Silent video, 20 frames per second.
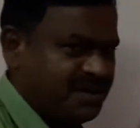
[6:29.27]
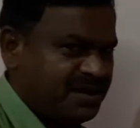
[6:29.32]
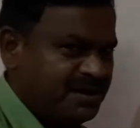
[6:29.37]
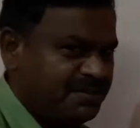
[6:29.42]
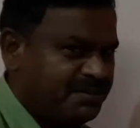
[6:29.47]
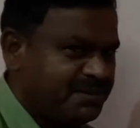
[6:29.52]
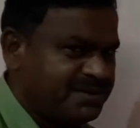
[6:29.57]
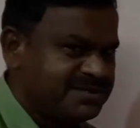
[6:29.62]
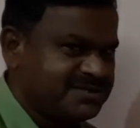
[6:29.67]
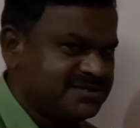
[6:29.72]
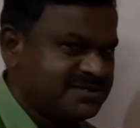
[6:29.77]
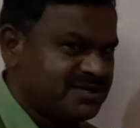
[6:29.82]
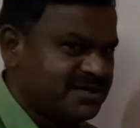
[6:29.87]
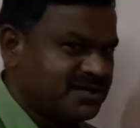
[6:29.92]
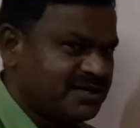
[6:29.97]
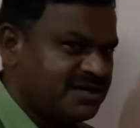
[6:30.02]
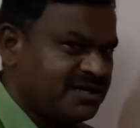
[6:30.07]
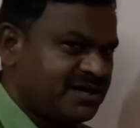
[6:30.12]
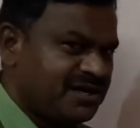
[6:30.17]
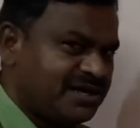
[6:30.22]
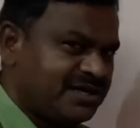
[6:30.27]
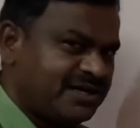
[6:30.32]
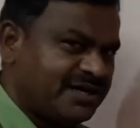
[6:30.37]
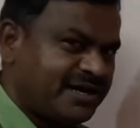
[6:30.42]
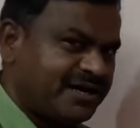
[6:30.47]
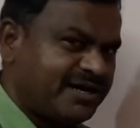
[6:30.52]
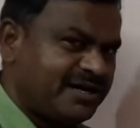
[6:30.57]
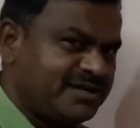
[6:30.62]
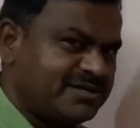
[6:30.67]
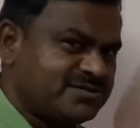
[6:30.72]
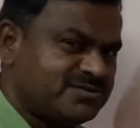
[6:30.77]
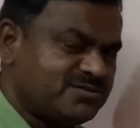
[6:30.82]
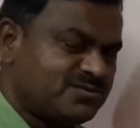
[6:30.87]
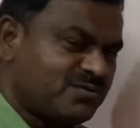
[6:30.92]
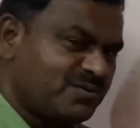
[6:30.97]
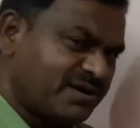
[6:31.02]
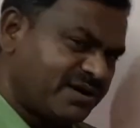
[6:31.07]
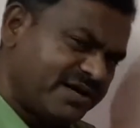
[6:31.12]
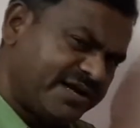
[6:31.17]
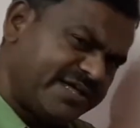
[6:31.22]
means 10 raised
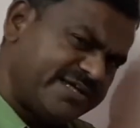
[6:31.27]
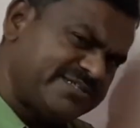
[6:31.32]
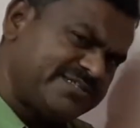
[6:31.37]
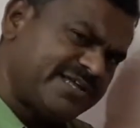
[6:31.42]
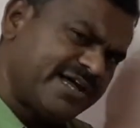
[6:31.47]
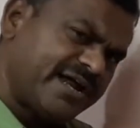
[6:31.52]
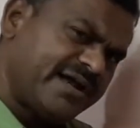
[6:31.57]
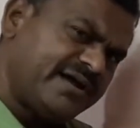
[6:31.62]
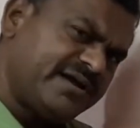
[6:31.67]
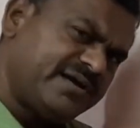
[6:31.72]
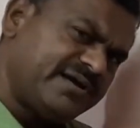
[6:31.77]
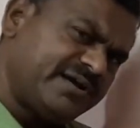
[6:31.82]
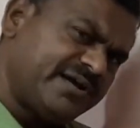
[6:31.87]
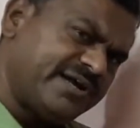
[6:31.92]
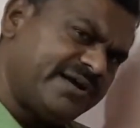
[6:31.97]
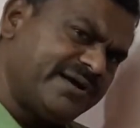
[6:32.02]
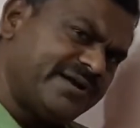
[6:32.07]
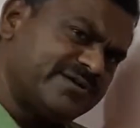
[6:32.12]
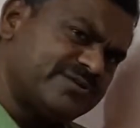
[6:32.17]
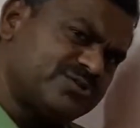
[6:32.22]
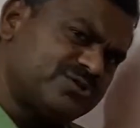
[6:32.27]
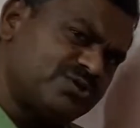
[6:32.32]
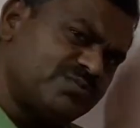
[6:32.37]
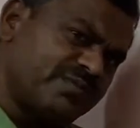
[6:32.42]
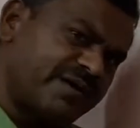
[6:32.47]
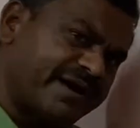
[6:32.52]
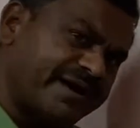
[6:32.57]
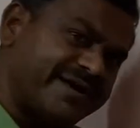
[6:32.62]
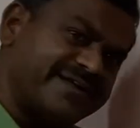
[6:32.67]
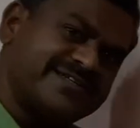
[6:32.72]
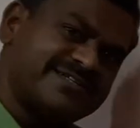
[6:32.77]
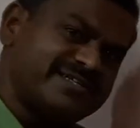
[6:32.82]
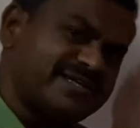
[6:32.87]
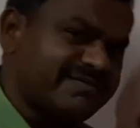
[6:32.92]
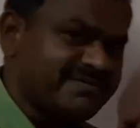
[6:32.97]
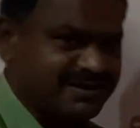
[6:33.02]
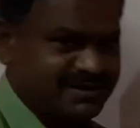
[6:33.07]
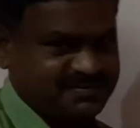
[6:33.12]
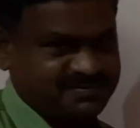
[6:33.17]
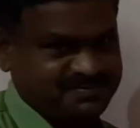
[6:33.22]
to less than 10 raised to minus
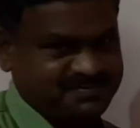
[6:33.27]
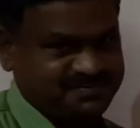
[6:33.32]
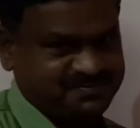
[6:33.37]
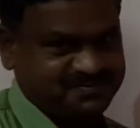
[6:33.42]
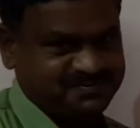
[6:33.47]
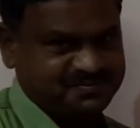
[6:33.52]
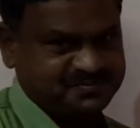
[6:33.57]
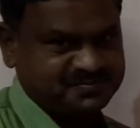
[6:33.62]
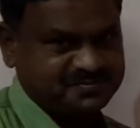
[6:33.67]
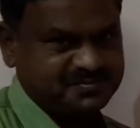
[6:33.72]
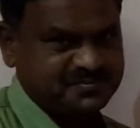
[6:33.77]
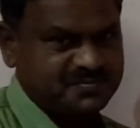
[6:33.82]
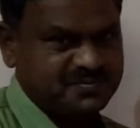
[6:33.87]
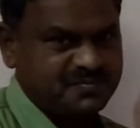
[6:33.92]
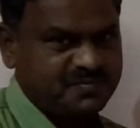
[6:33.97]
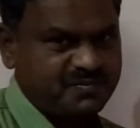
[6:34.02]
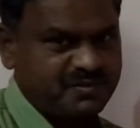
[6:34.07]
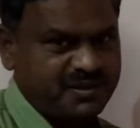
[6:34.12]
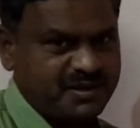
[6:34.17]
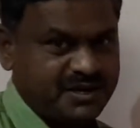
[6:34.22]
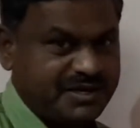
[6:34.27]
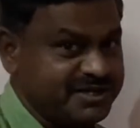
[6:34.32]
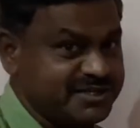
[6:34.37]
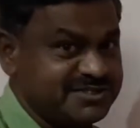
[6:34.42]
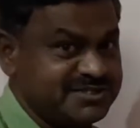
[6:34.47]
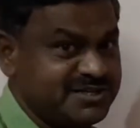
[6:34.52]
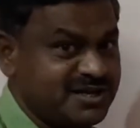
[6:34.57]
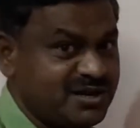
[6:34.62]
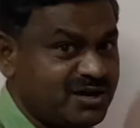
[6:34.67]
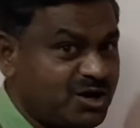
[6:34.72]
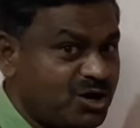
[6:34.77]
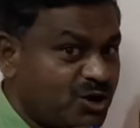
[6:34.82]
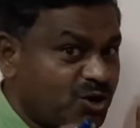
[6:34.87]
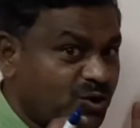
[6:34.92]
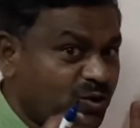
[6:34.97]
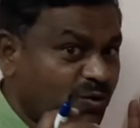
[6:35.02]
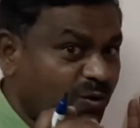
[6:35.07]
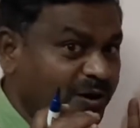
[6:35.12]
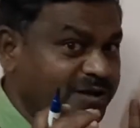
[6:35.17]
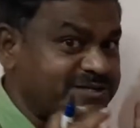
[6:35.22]
7 is the
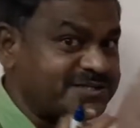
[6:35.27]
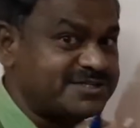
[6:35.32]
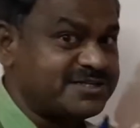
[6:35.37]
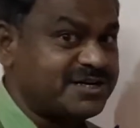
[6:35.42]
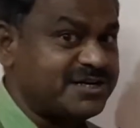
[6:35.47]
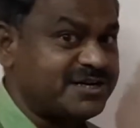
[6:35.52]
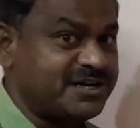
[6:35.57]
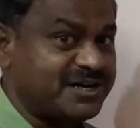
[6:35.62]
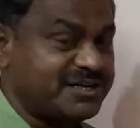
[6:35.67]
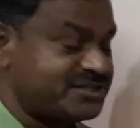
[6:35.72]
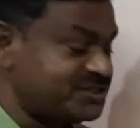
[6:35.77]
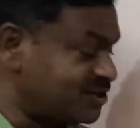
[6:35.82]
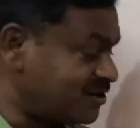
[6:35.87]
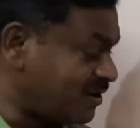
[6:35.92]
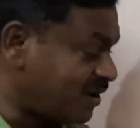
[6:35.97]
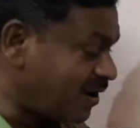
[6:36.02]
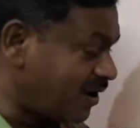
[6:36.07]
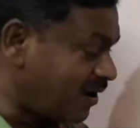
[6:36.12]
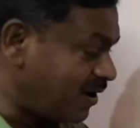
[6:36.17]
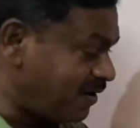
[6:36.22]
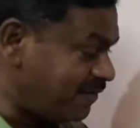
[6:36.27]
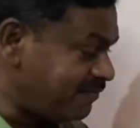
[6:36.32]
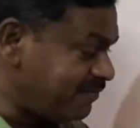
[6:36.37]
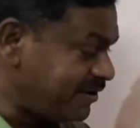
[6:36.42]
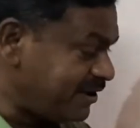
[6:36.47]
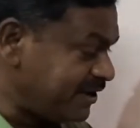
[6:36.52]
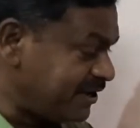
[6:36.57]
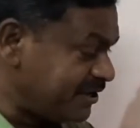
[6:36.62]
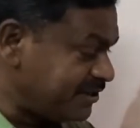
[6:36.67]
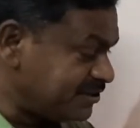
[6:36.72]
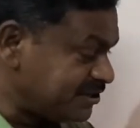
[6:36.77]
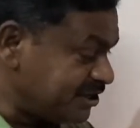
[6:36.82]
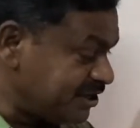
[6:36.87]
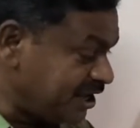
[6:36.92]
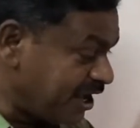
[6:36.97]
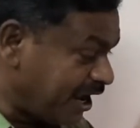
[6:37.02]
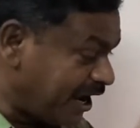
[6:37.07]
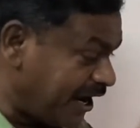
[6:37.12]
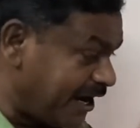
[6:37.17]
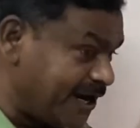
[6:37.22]
concentration of the
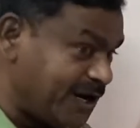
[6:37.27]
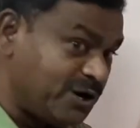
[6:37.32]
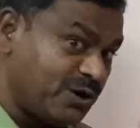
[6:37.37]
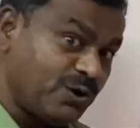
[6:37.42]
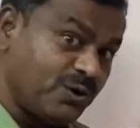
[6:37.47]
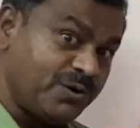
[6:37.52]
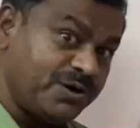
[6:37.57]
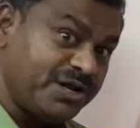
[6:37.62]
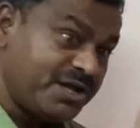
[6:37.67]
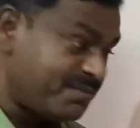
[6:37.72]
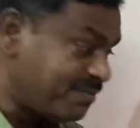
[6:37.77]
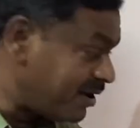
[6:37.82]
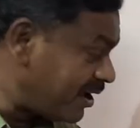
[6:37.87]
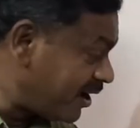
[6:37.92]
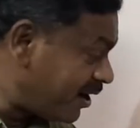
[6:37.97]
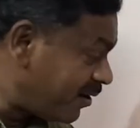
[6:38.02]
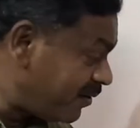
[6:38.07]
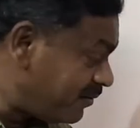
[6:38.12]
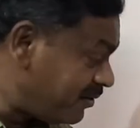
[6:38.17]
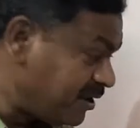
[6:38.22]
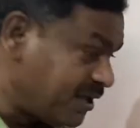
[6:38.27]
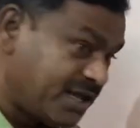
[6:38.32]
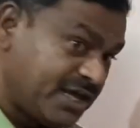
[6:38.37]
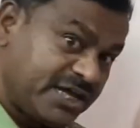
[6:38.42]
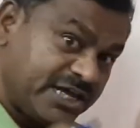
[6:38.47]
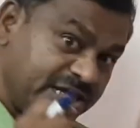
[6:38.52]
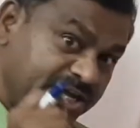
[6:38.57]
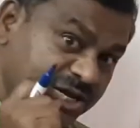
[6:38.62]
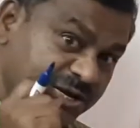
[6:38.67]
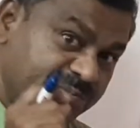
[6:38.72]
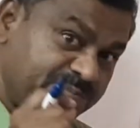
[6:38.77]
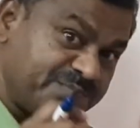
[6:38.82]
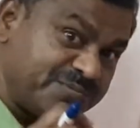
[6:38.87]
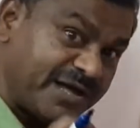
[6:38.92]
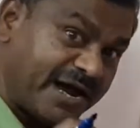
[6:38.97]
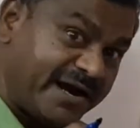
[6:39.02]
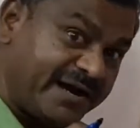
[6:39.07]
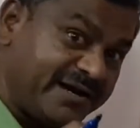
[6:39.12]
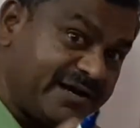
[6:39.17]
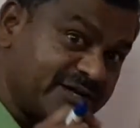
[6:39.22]
hydronium ion if
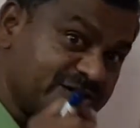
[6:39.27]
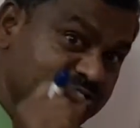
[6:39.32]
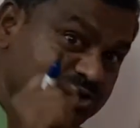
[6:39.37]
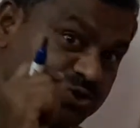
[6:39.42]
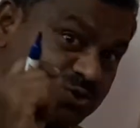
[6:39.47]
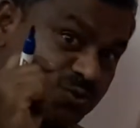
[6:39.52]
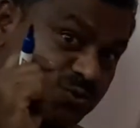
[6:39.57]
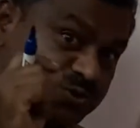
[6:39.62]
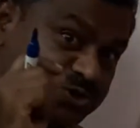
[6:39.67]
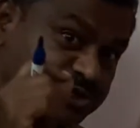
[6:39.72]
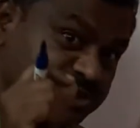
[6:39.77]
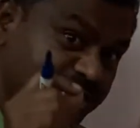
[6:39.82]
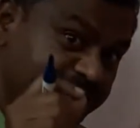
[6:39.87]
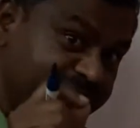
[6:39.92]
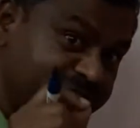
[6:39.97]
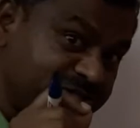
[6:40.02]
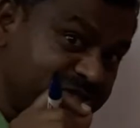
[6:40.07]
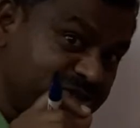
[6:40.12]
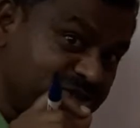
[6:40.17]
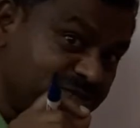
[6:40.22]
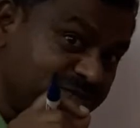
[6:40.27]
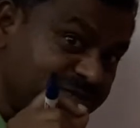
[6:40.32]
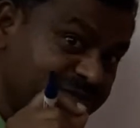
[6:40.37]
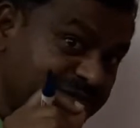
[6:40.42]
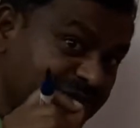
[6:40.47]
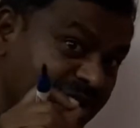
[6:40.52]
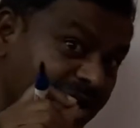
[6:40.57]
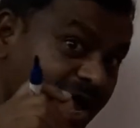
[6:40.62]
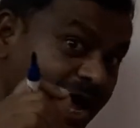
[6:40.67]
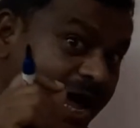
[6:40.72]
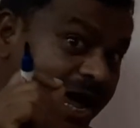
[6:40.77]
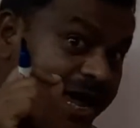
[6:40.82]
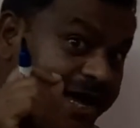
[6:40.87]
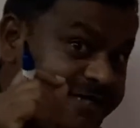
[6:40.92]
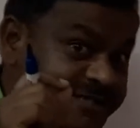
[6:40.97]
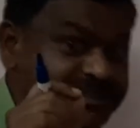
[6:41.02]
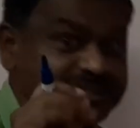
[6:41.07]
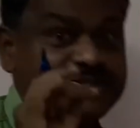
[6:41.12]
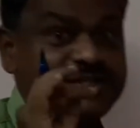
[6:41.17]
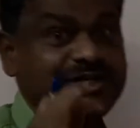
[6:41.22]
that solution should be the
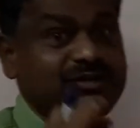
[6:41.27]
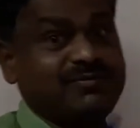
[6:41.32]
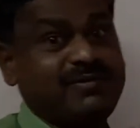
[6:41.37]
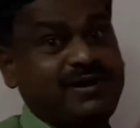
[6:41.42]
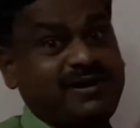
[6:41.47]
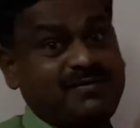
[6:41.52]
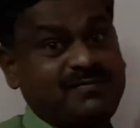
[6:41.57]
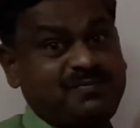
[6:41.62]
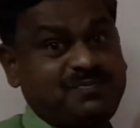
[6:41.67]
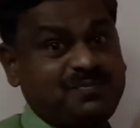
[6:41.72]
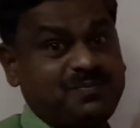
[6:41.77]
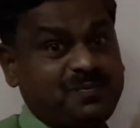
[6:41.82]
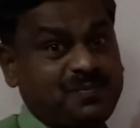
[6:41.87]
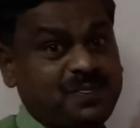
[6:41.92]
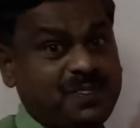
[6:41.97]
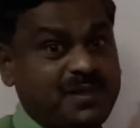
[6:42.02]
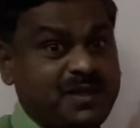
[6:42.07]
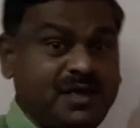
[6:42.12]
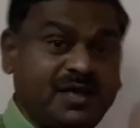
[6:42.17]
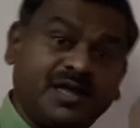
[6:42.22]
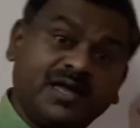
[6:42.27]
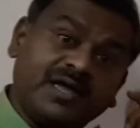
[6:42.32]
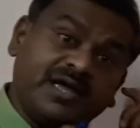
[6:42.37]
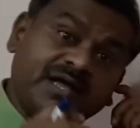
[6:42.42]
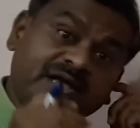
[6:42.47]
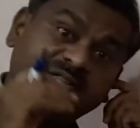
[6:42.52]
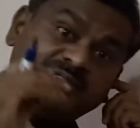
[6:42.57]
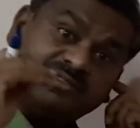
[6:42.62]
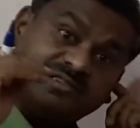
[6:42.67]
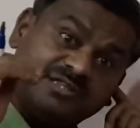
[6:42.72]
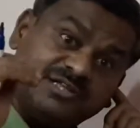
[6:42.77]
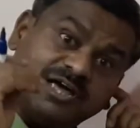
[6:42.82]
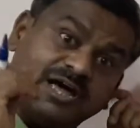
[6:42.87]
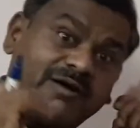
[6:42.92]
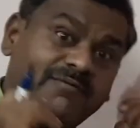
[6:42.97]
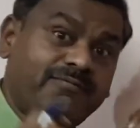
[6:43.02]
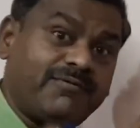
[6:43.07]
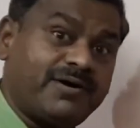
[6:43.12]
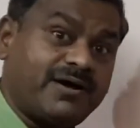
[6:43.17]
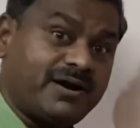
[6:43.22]
acidic.
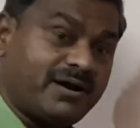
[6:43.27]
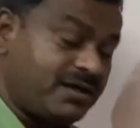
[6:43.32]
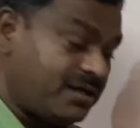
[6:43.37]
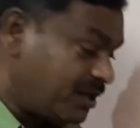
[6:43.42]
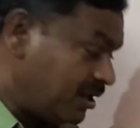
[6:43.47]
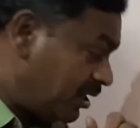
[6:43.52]
Therefore,